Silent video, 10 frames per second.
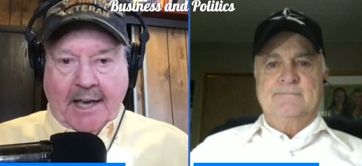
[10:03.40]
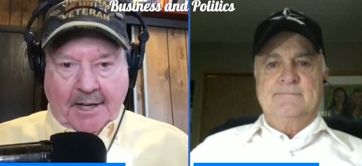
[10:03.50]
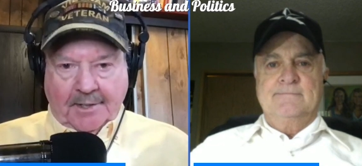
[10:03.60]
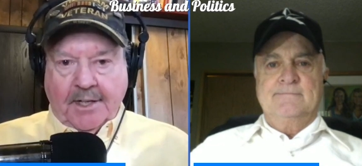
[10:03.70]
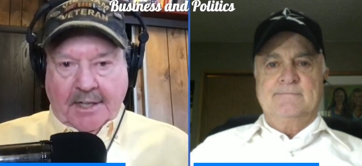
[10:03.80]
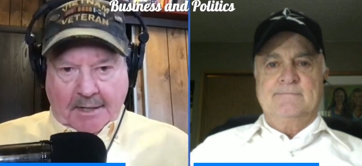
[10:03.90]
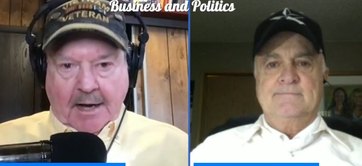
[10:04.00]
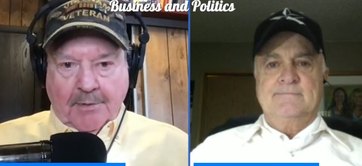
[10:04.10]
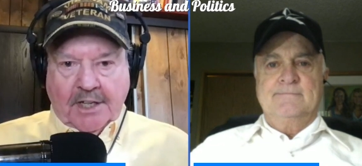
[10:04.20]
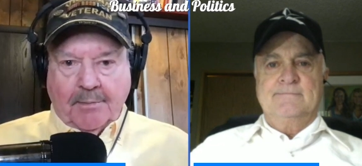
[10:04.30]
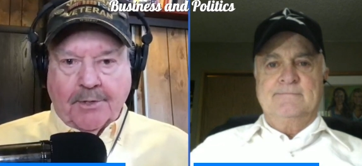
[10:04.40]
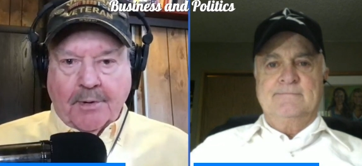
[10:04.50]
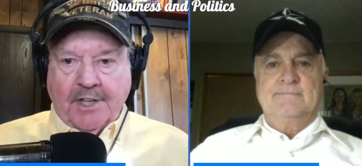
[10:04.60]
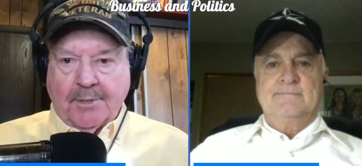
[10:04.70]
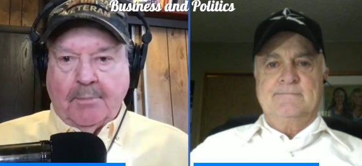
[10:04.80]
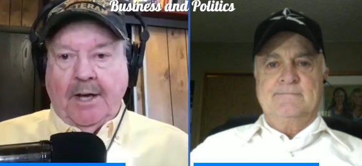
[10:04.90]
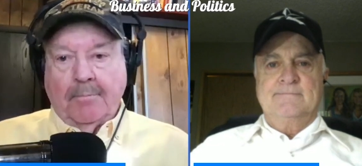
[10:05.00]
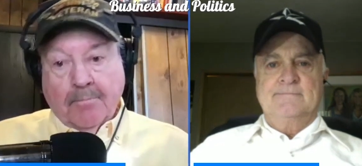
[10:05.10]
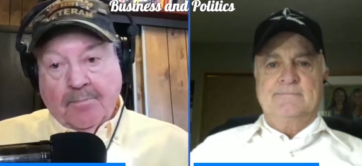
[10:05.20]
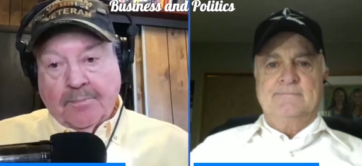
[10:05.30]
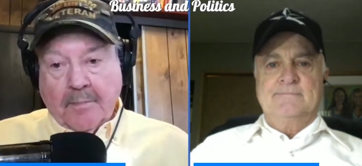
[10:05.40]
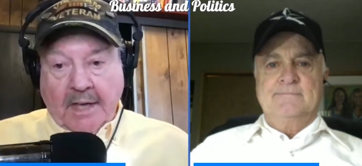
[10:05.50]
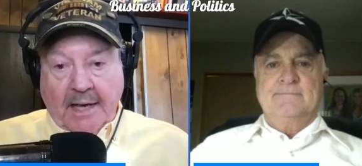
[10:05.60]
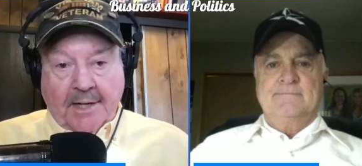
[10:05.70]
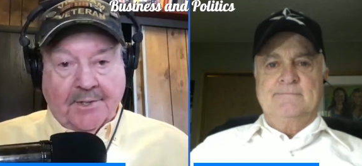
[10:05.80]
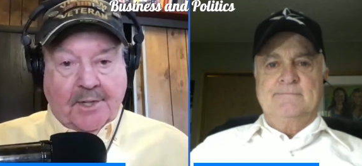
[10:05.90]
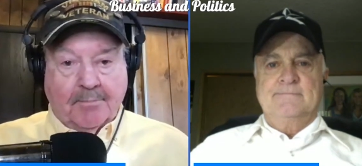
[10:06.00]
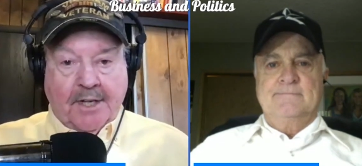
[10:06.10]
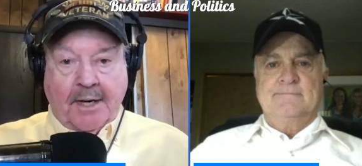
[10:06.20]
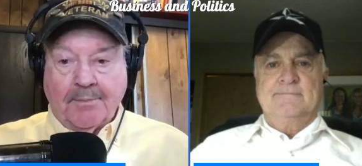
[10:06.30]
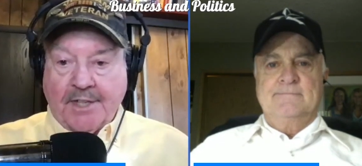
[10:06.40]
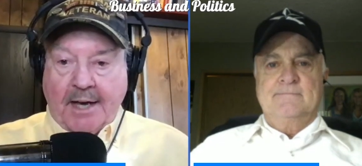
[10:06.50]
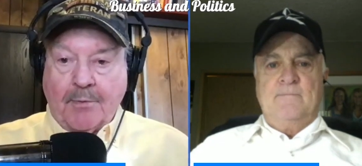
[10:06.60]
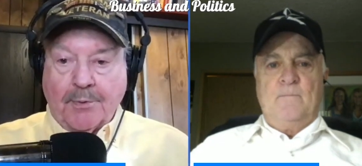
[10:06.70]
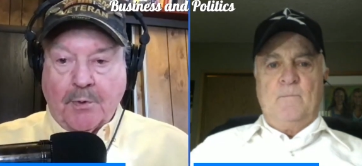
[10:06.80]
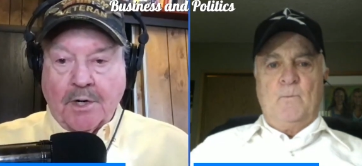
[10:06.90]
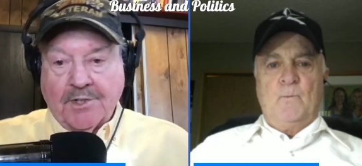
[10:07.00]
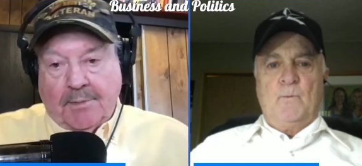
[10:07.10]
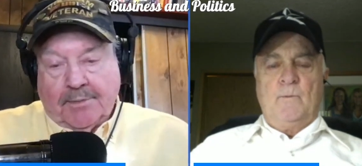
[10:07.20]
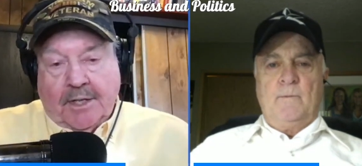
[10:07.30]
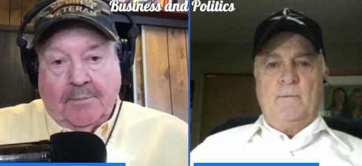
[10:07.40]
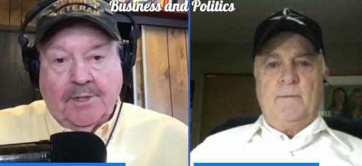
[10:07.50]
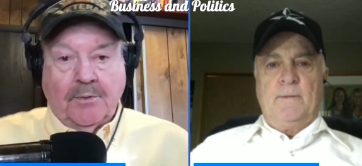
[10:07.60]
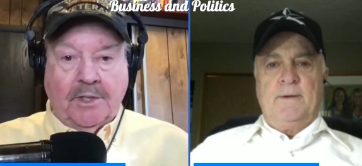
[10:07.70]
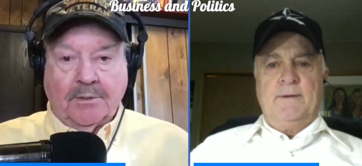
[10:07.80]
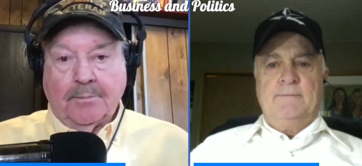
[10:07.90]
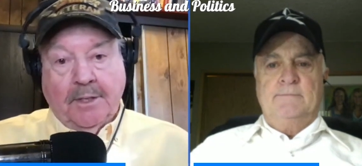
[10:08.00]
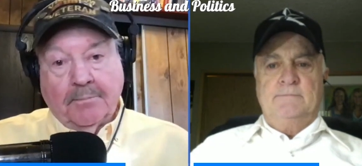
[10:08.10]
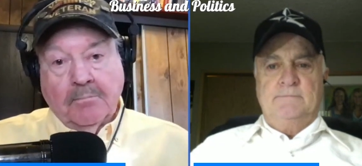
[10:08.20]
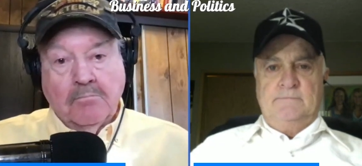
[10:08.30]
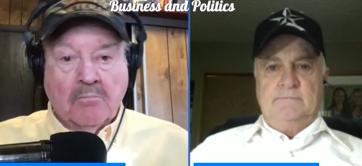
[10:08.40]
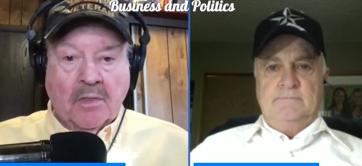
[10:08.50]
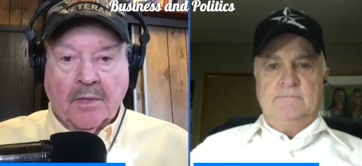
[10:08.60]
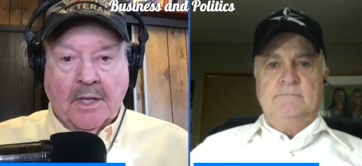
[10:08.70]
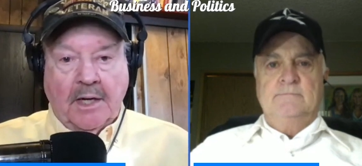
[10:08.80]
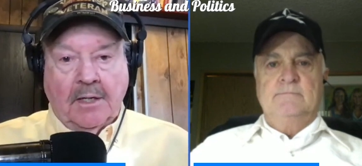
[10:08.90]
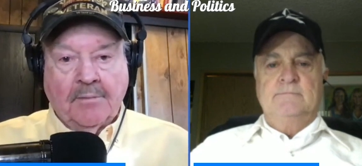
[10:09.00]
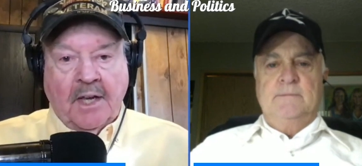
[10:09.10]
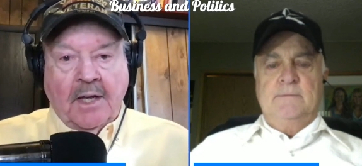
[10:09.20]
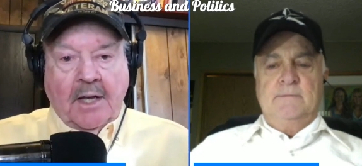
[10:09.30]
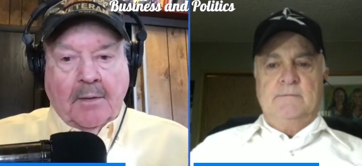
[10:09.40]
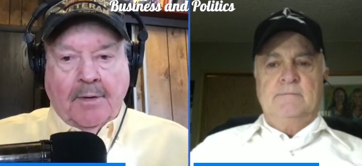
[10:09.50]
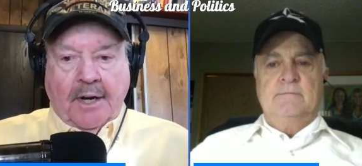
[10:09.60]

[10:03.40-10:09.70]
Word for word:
Speaker 1: And uh, I would give them the resume, and sometimes that would work. Sometimes it wouldn't, but you know, but